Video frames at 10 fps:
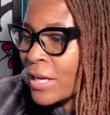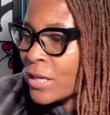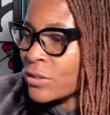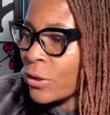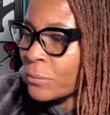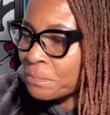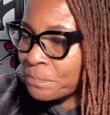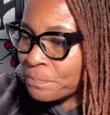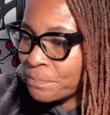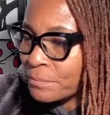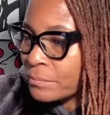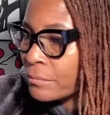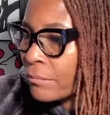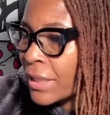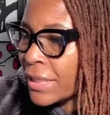So
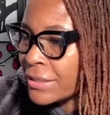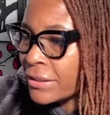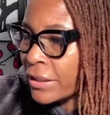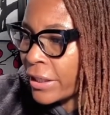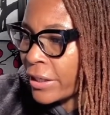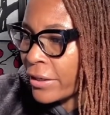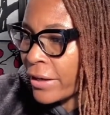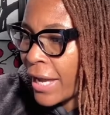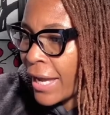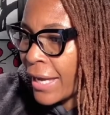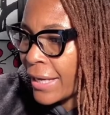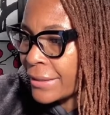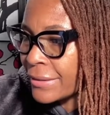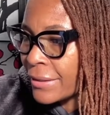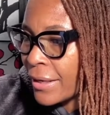let's look
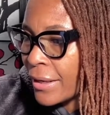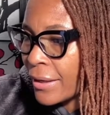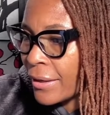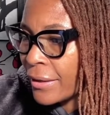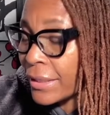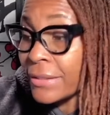at 1